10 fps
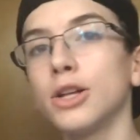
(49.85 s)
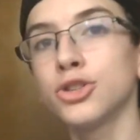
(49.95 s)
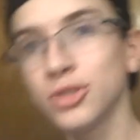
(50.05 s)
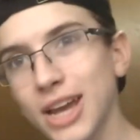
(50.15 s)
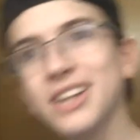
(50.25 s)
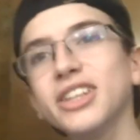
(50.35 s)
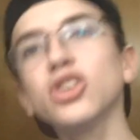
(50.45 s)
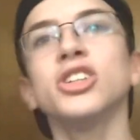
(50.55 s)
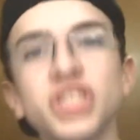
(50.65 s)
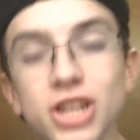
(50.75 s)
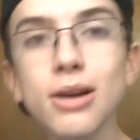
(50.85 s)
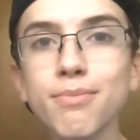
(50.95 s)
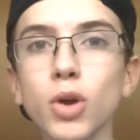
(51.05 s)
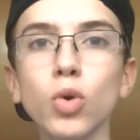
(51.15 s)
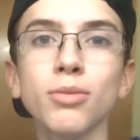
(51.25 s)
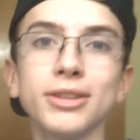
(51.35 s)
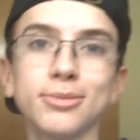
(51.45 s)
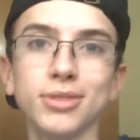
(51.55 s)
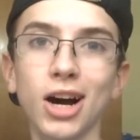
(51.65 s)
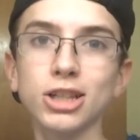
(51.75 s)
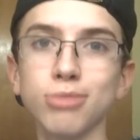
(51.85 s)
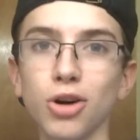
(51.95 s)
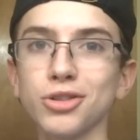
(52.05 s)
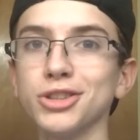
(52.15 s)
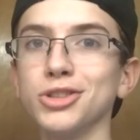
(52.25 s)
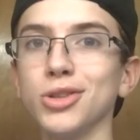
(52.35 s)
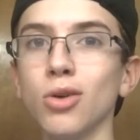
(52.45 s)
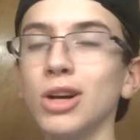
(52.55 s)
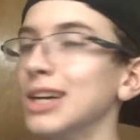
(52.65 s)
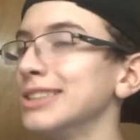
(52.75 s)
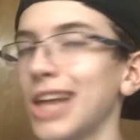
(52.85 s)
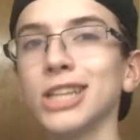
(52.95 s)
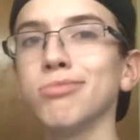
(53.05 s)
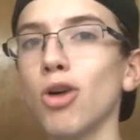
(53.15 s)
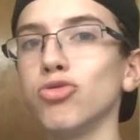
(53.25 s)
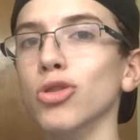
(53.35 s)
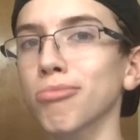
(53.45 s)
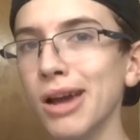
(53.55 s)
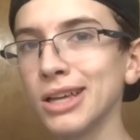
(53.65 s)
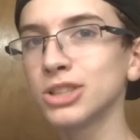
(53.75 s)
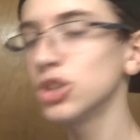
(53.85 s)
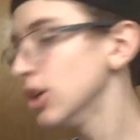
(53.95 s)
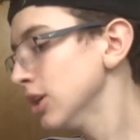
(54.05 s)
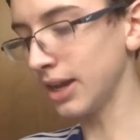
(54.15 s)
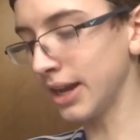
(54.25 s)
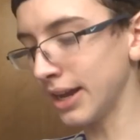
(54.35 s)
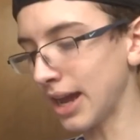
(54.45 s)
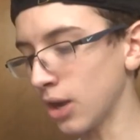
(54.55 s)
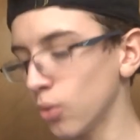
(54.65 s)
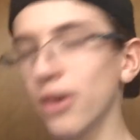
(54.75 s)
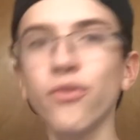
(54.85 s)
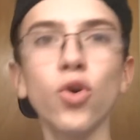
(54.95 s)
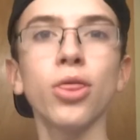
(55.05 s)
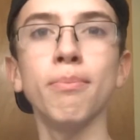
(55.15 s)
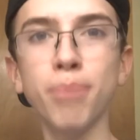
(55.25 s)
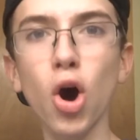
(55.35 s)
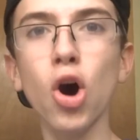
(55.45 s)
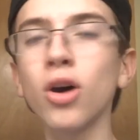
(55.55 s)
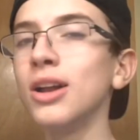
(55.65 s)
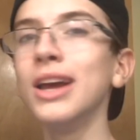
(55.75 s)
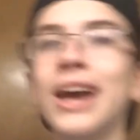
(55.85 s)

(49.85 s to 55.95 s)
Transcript: today during gym, we're playing some dodgeball because dodgeball for the best. And I went for the ball,